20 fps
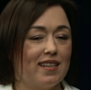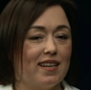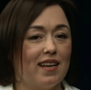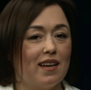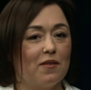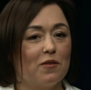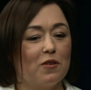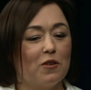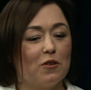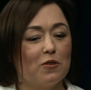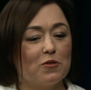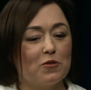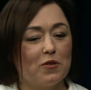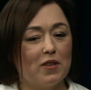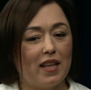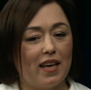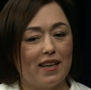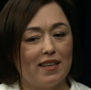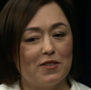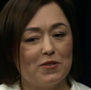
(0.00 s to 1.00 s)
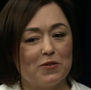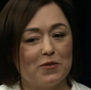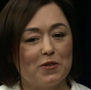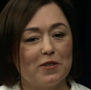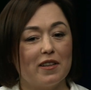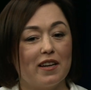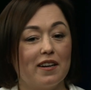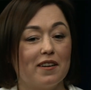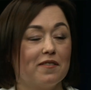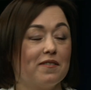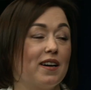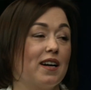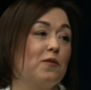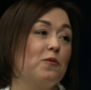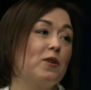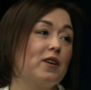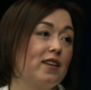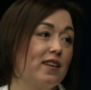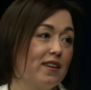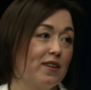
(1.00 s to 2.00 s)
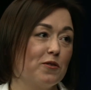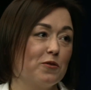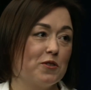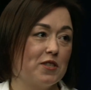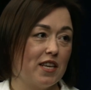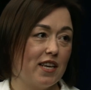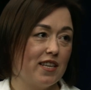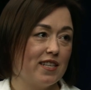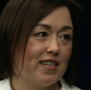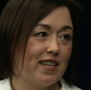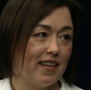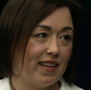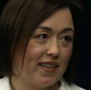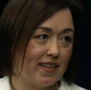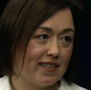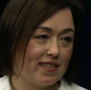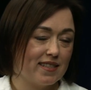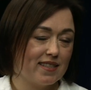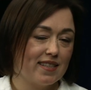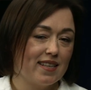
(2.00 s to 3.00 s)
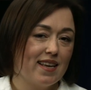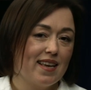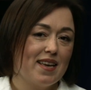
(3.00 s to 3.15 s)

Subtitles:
I would also like to clarify what negotiation is.